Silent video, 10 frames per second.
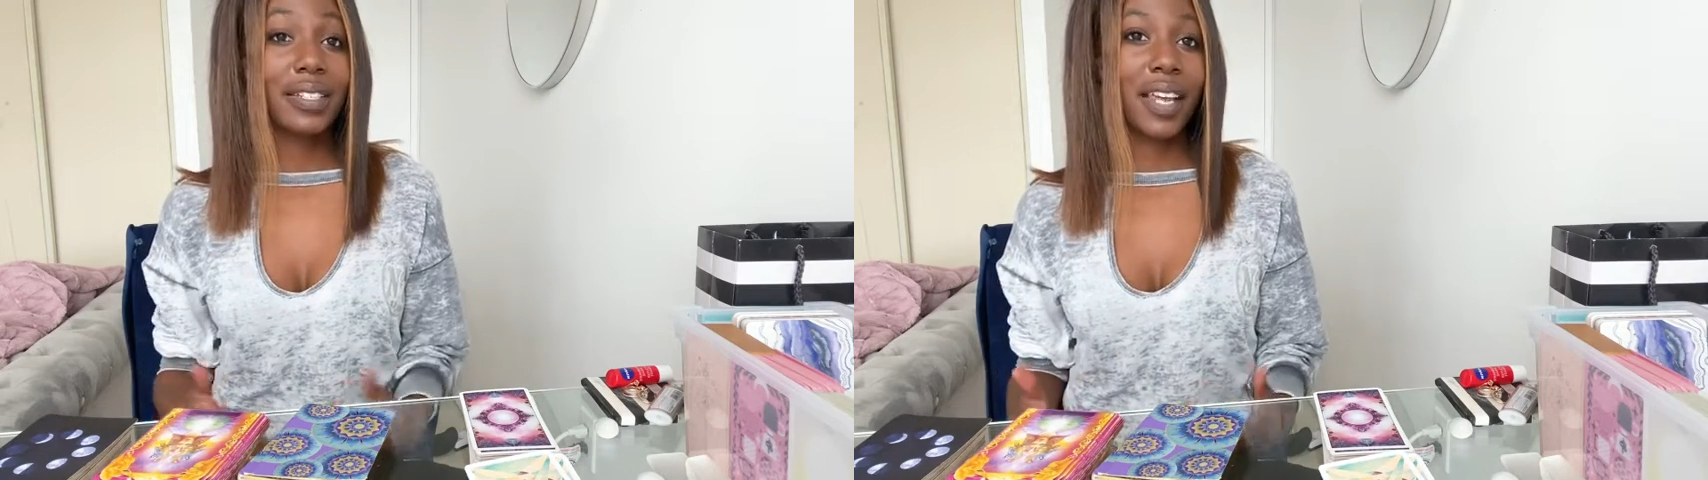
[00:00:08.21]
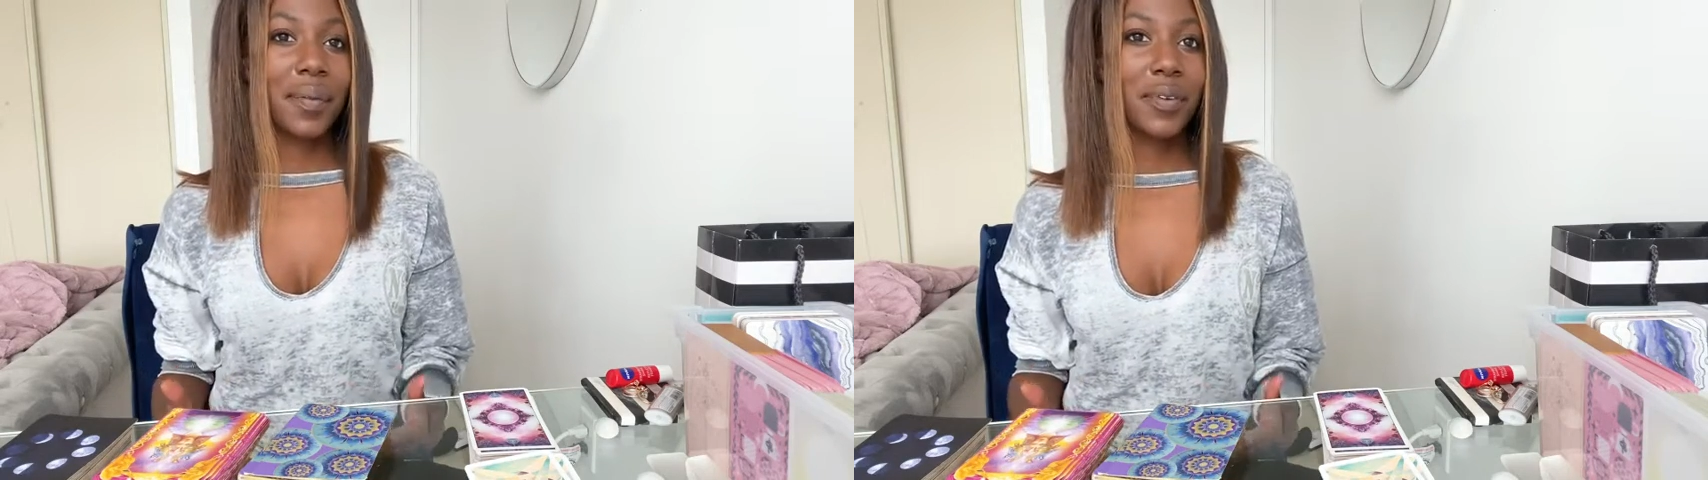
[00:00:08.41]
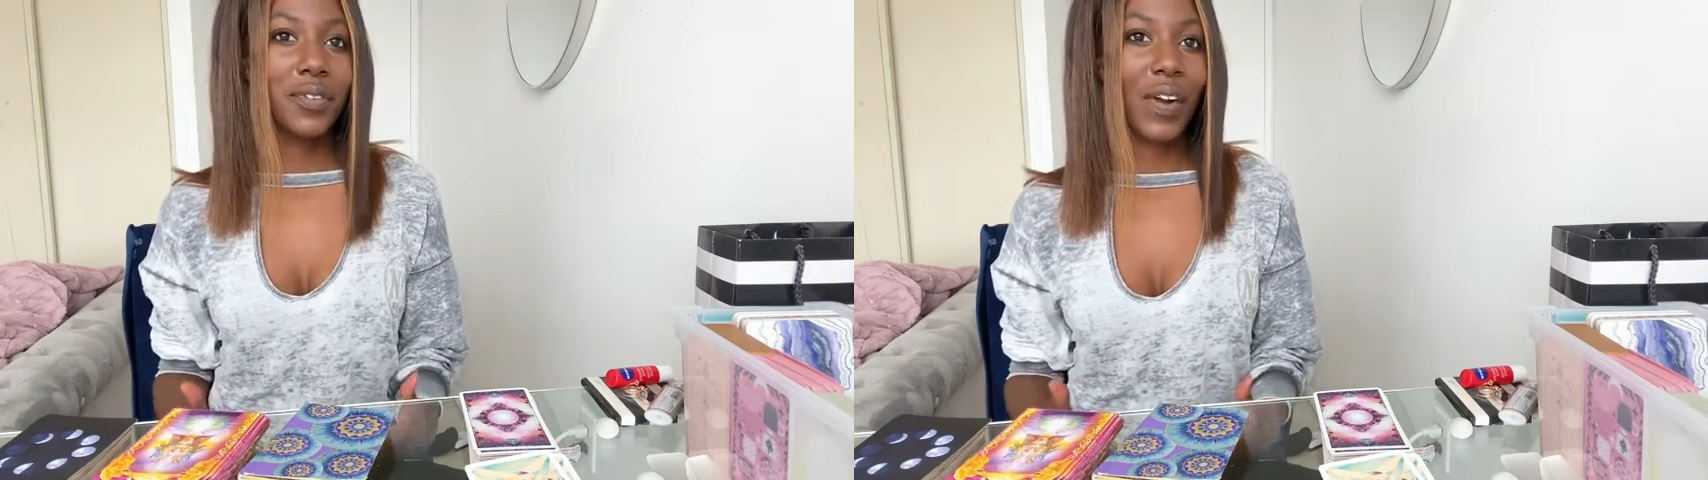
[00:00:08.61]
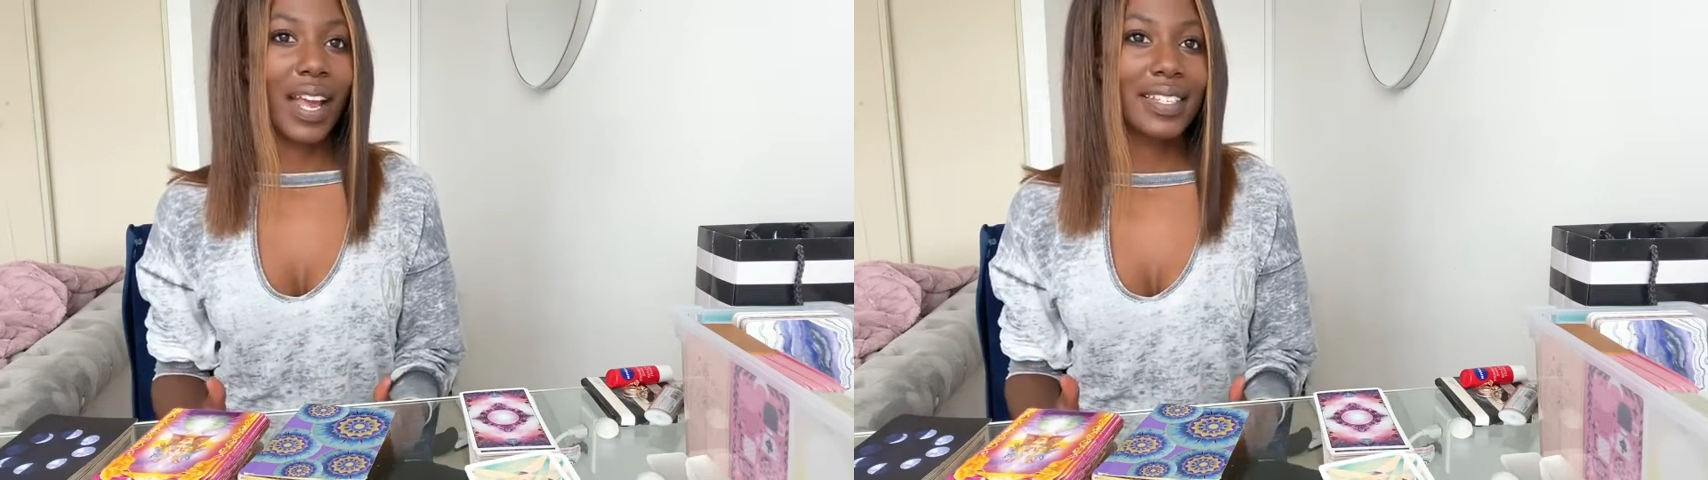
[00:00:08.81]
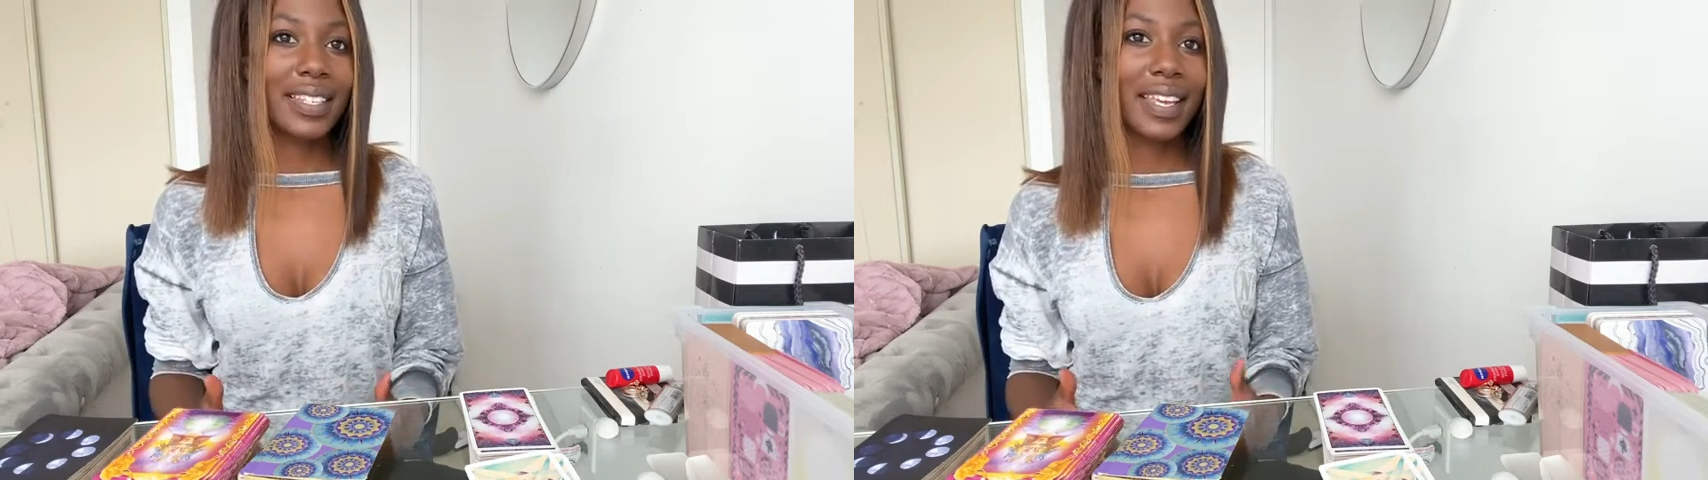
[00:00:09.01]
Sun, Moon,
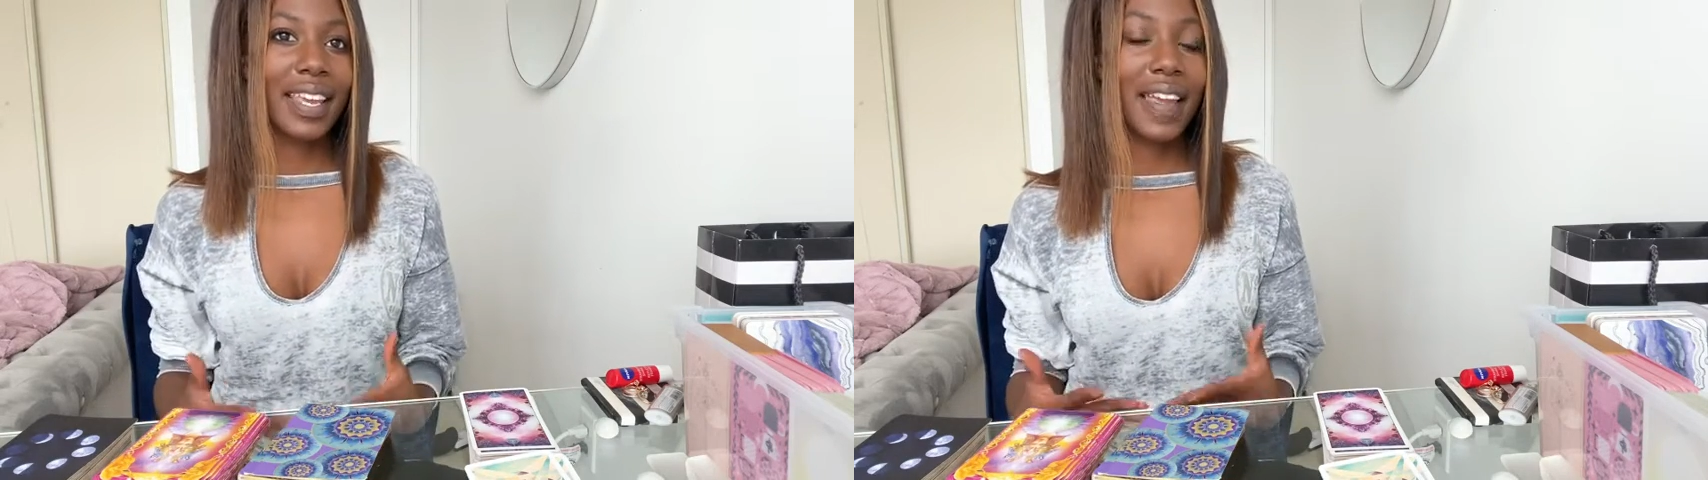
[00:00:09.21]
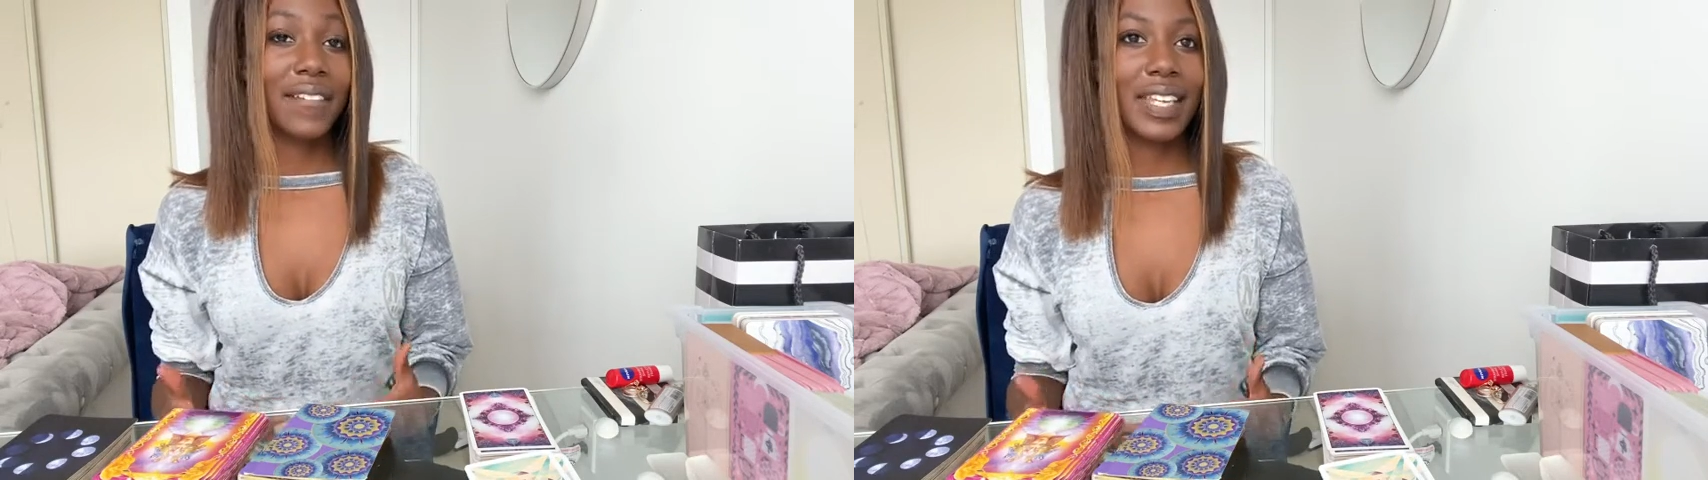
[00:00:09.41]
Rising,